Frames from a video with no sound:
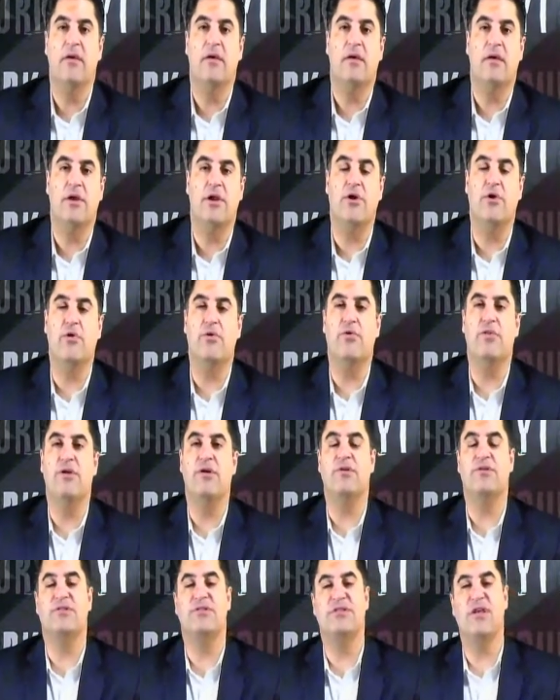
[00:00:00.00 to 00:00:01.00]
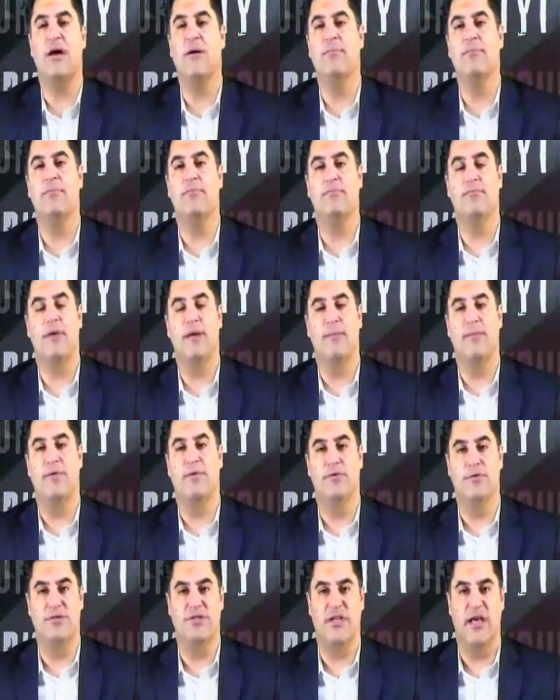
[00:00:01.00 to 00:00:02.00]
You know, there's some people
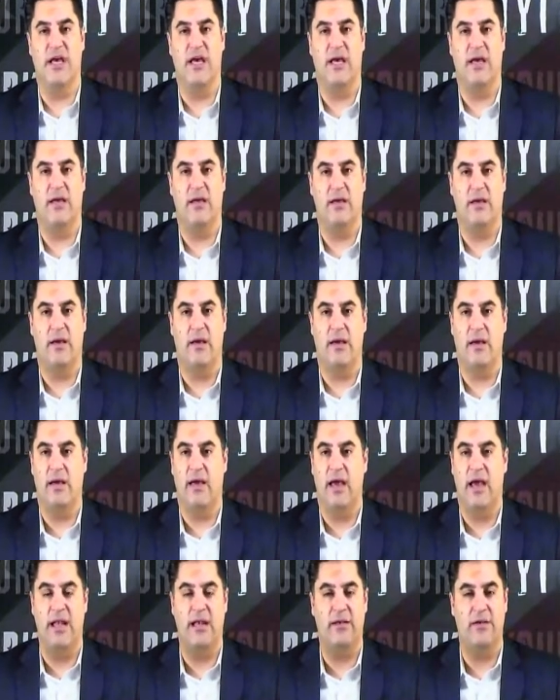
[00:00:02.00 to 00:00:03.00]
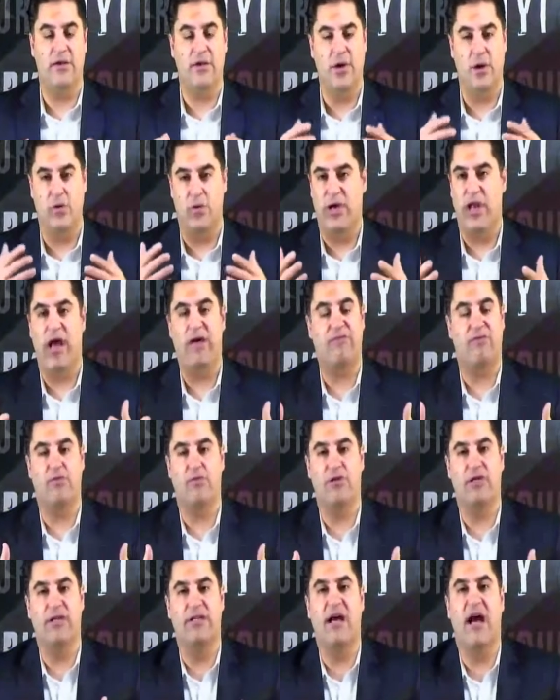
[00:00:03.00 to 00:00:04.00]
who say, uh, and you know, we'd have to
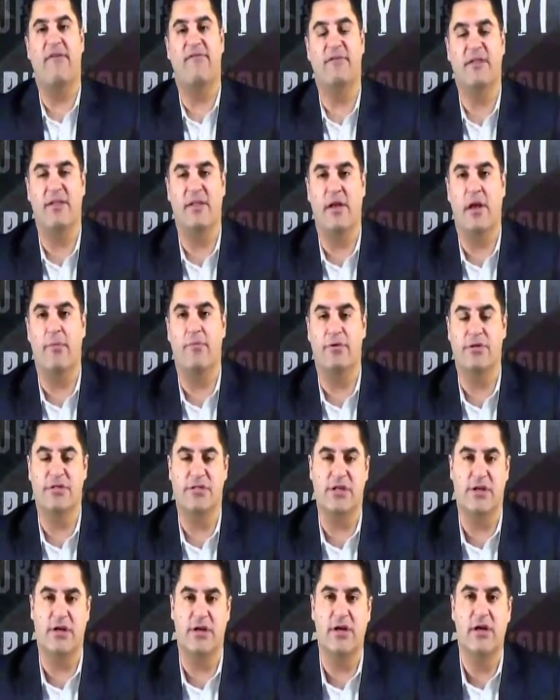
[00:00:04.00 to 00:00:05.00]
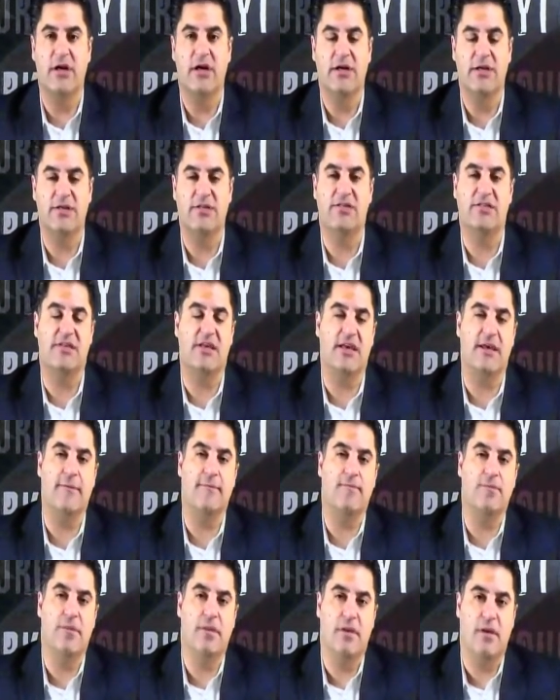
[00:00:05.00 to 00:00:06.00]
really dive into the numbers here to
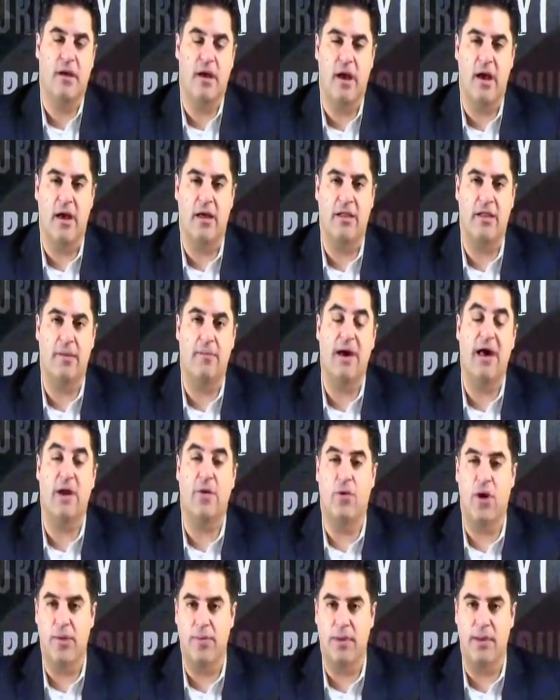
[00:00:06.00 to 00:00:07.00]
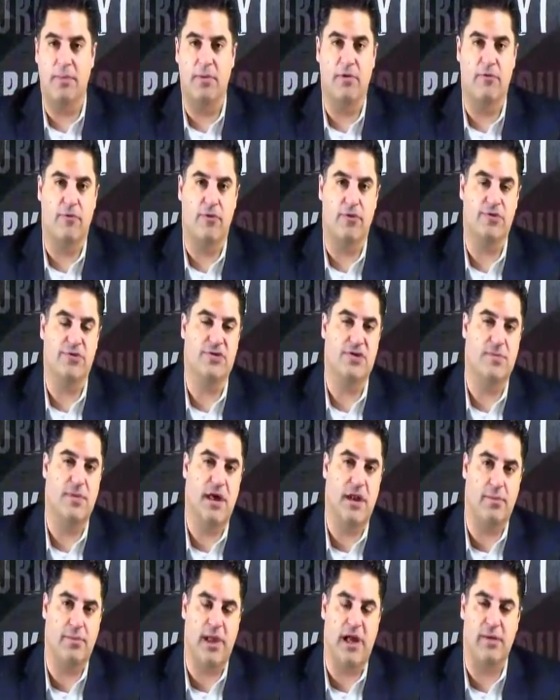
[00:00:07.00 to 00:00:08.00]
see uh, the amount of white people versus the
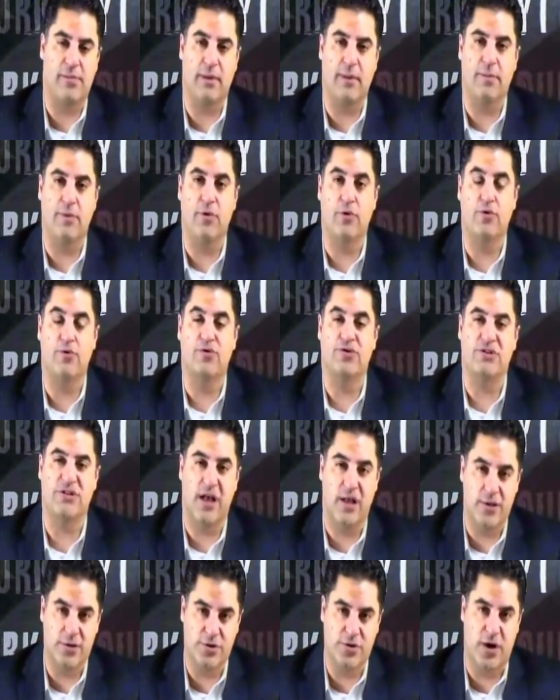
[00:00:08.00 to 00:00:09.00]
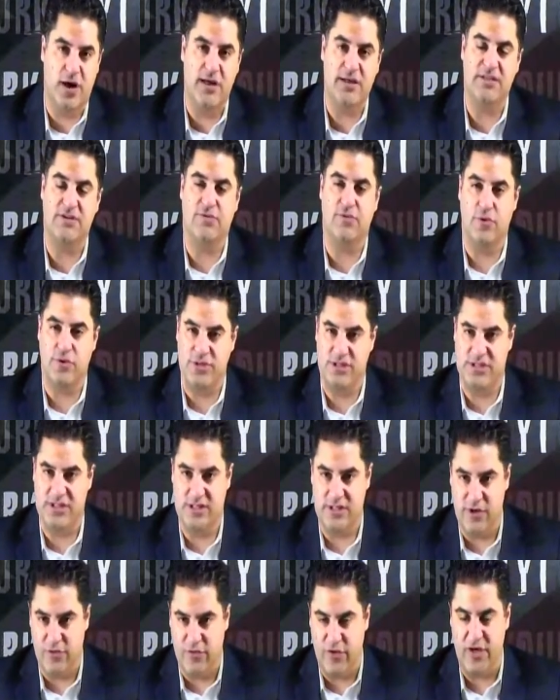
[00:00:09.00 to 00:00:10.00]
amount of black people who sell drugs. Of course, it's a
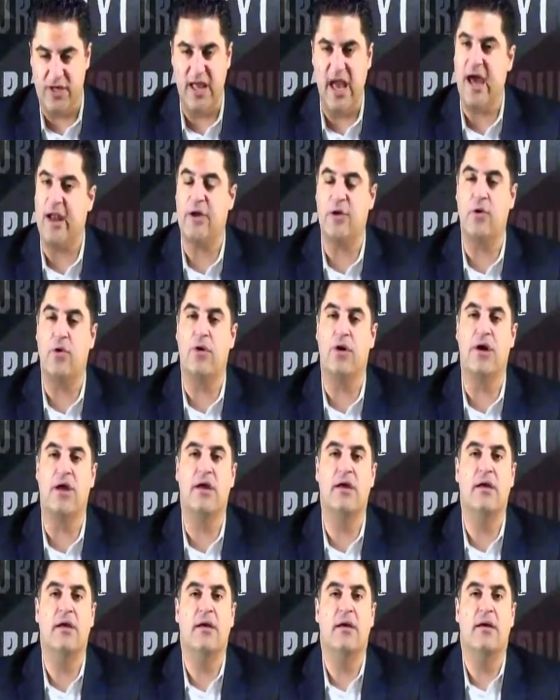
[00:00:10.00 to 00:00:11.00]
different category.